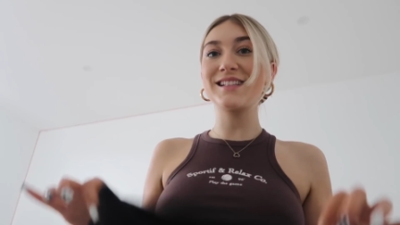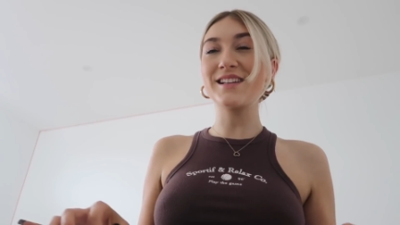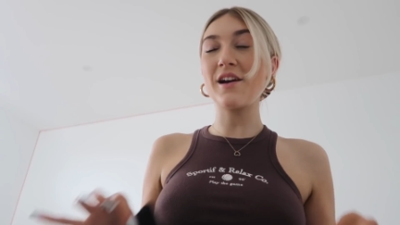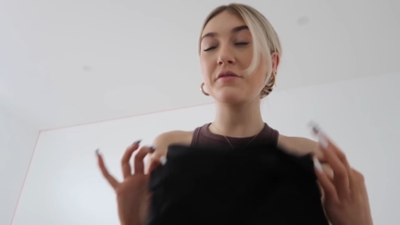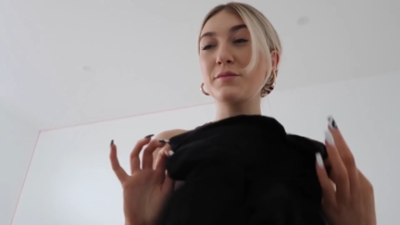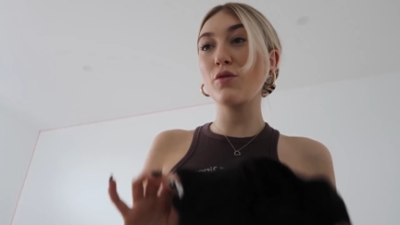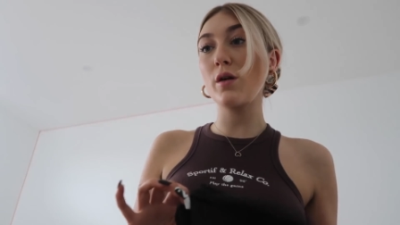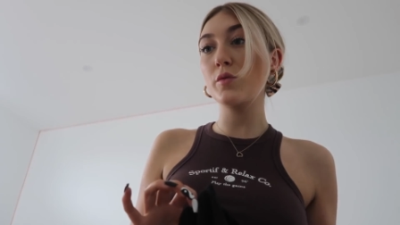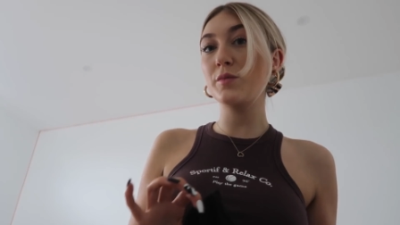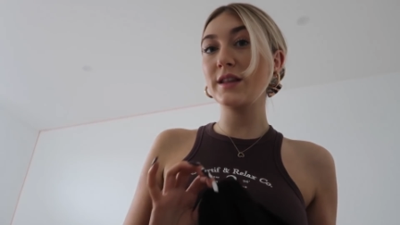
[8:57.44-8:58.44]
since I was
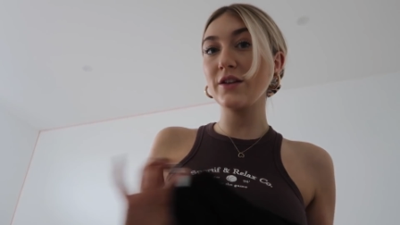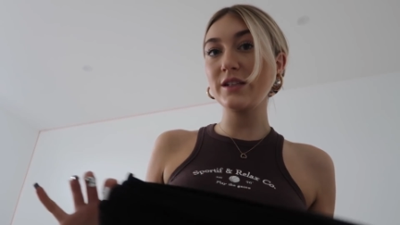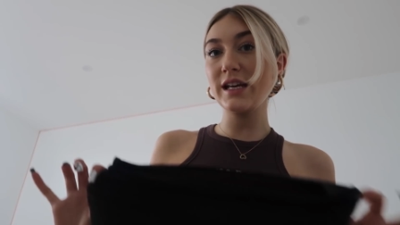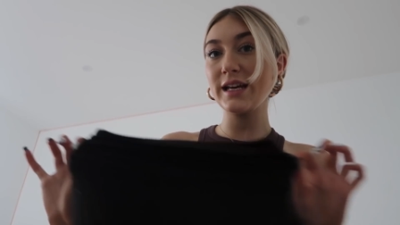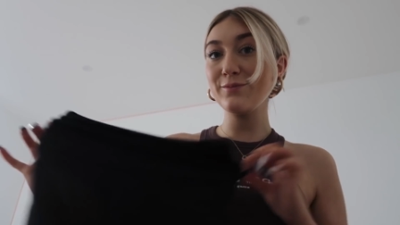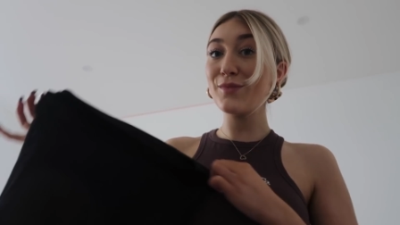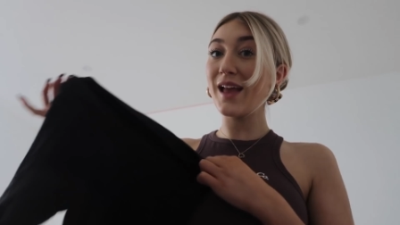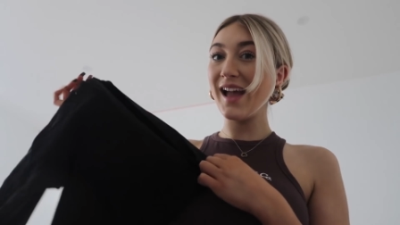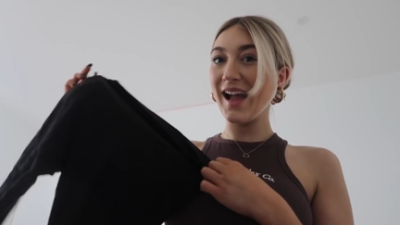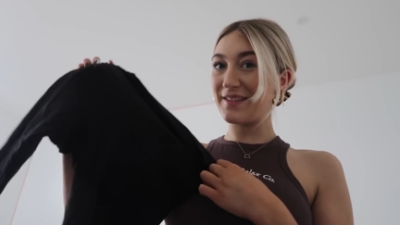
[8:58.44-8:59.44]
probably thirteen
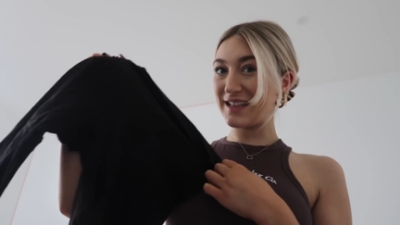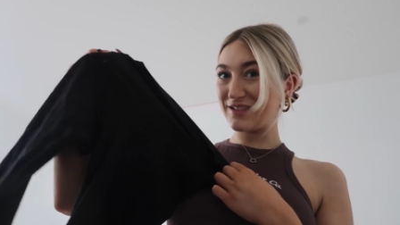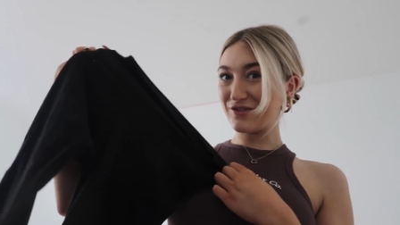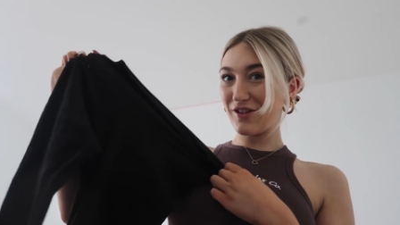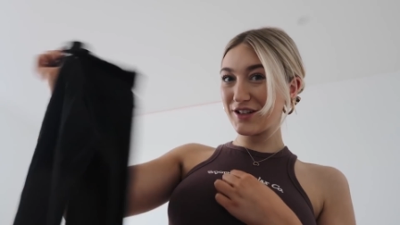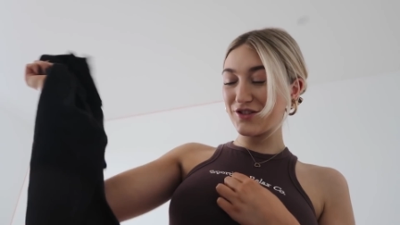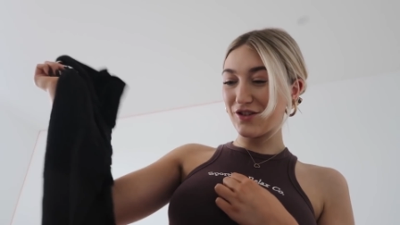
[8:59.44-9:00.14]
and they're still going